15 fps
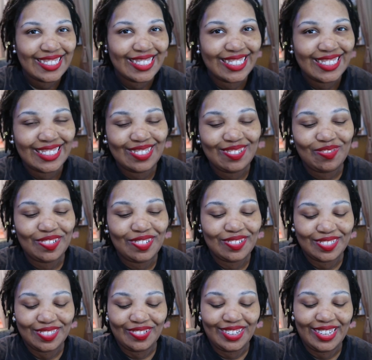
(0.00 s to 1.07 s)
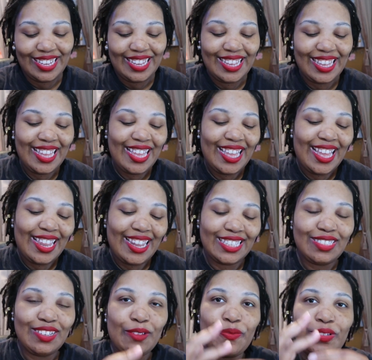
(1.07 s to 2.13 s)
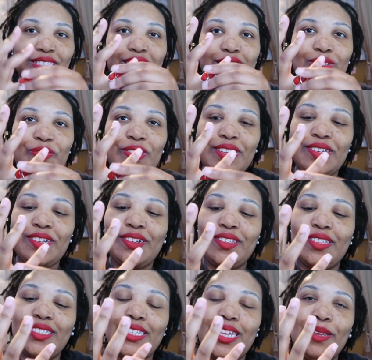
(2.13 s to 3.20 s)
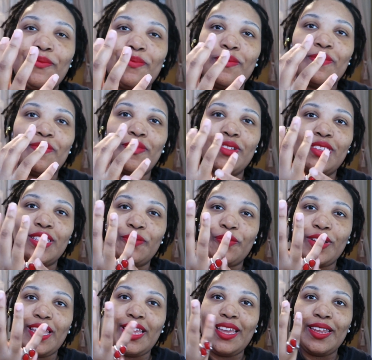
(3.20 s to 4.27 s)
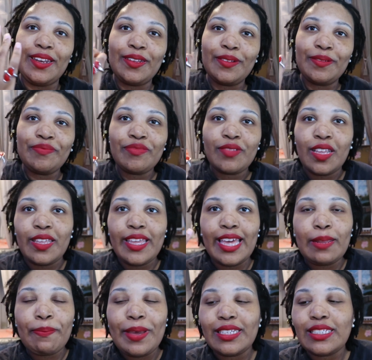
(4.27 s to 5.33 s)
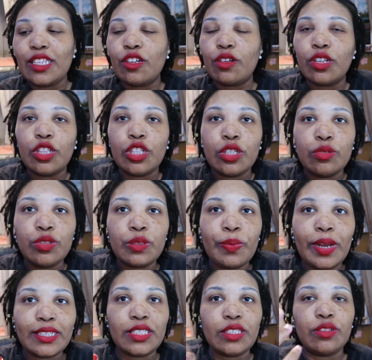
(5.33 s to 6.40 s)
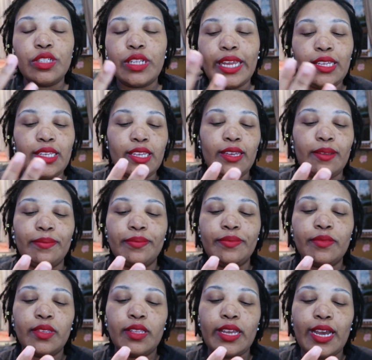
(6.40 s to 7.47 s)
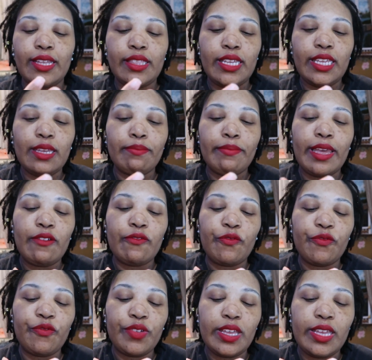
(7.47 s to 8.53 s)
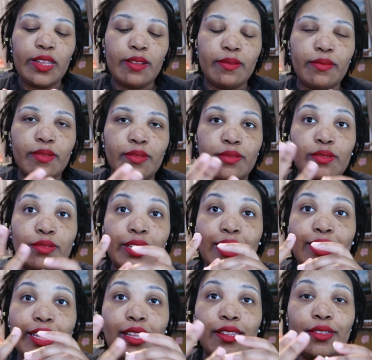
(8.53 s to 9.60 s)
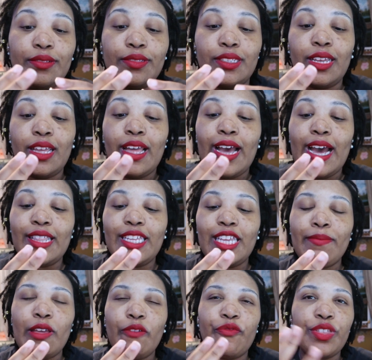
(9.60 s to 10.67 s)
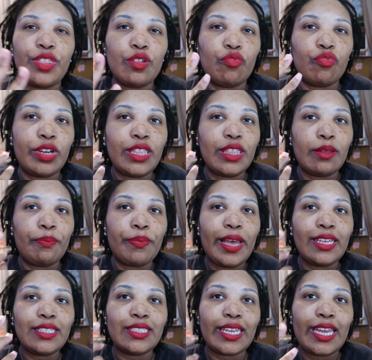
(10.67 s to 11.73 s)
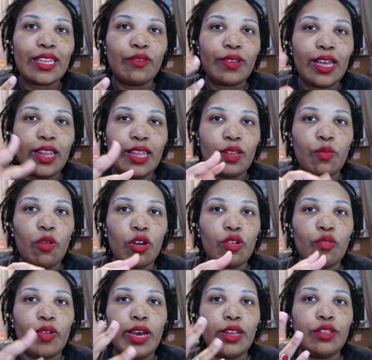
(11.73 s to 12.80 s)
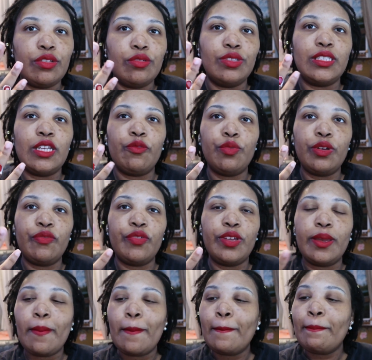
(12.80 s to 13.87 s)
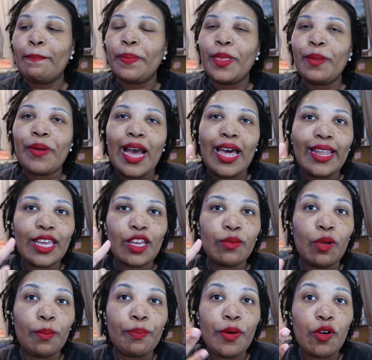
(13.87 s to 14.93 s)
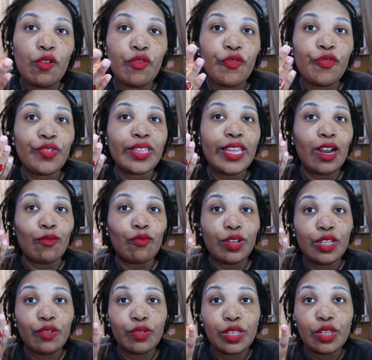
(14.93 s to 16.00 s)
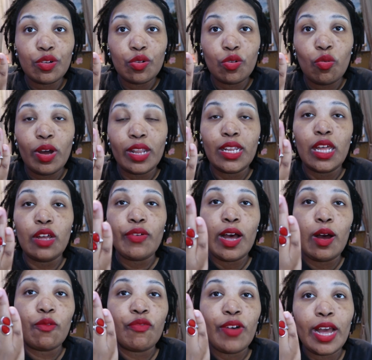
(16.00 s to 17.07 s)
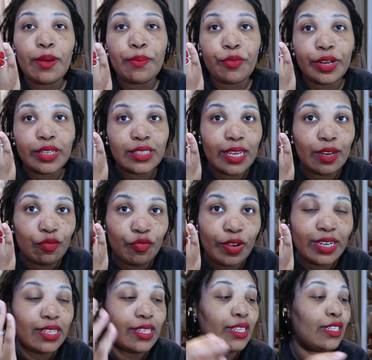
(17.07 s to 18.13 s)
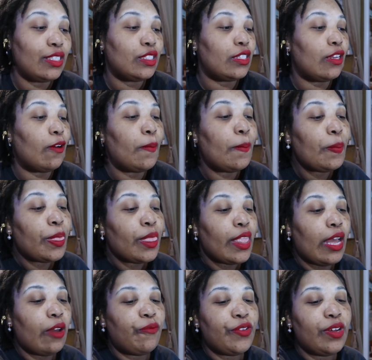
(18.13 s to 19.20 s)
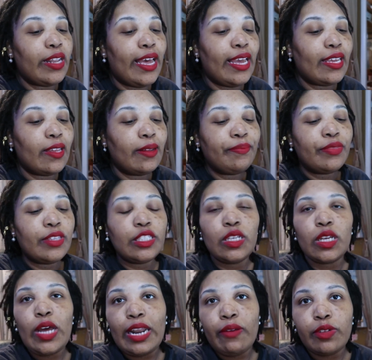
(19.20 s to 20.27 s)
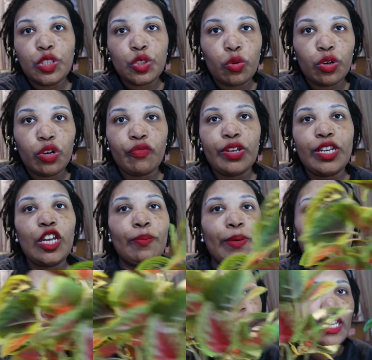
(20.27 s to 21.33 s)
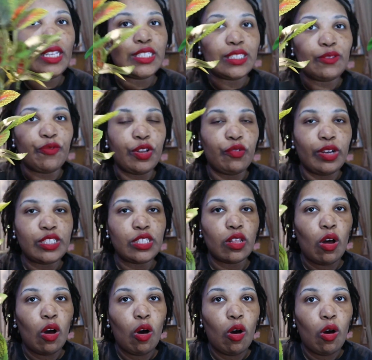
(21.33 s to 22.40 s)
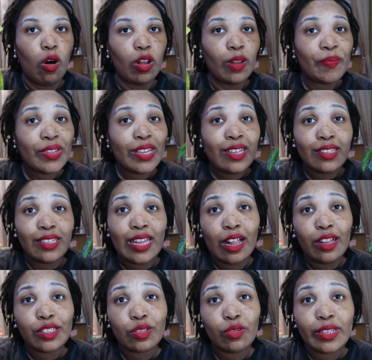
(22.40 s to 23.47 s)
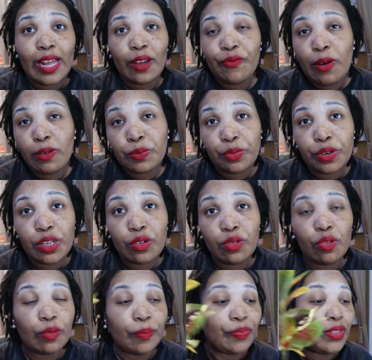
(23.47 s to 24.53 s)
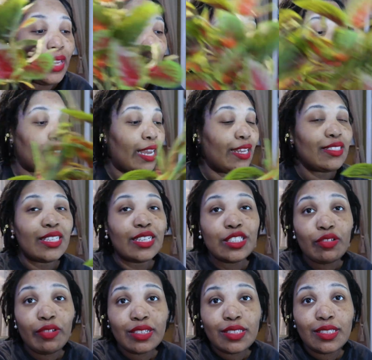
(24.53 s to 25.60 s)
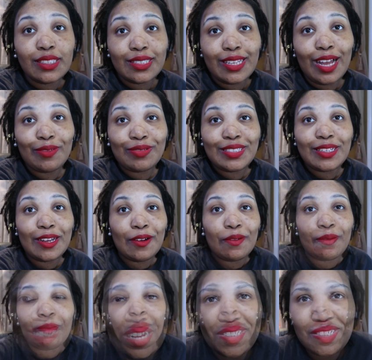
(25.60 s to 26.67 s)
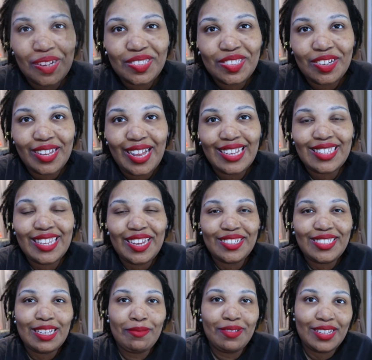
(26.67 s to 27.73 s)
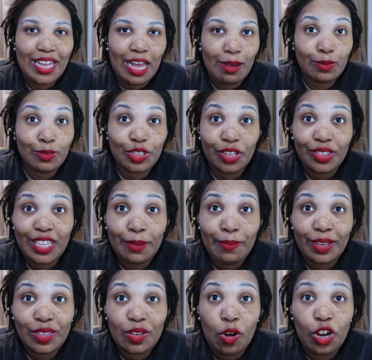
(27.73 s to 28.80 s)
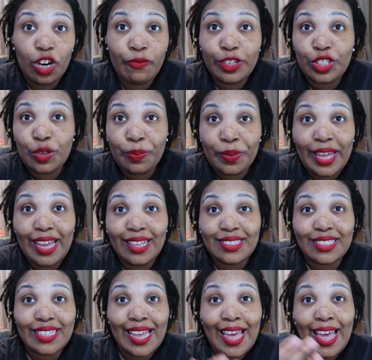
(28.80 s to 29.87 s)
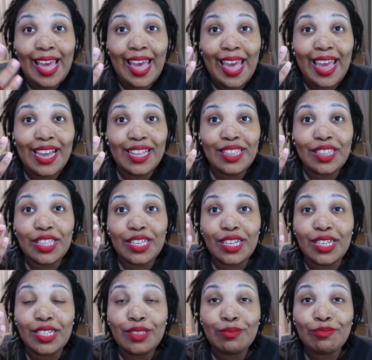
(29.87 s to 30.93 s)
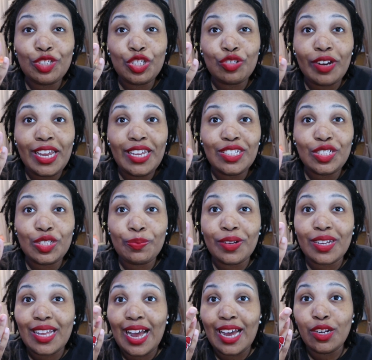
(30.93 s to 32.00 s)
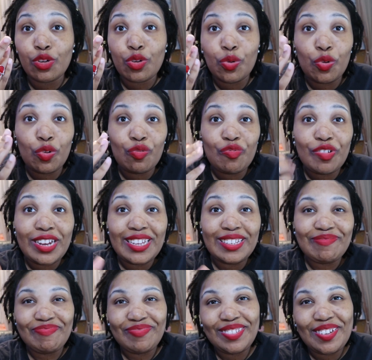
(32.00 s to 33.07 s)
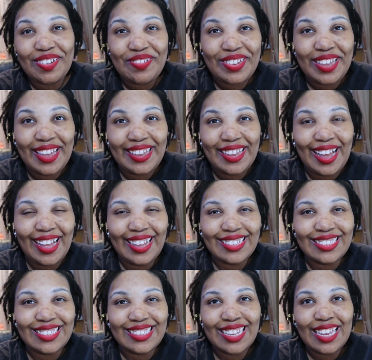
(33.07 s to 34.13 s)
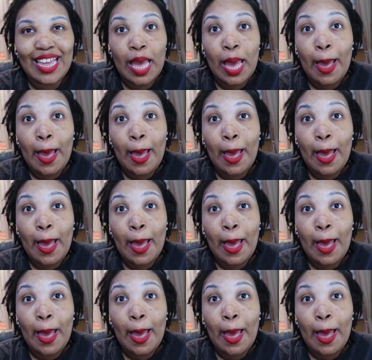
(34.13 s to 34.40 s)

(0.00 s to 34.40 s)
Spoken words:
That's the rules, right? Let's see if it fit this finger the same. On a different hand. Yeah, the pink's a little loose, but I still like it. I think it may fit, oh, not that loose. I think it may fit the ring the best. Like, I can kind of like walk around and do stuff with it. But I like them on both. They are really, really cool. I love how vibrant and red it is. So I feel like this is a kind of a shorter video, but I feel like for the rest of the haul, the dollar store that I found was pretty cool. It has some nice, interesting stuff. So I'll talk to y'all guys later and tell me in the comments what y'all think about the artificial plants and the strange but kind of cool ring. Okay, guys.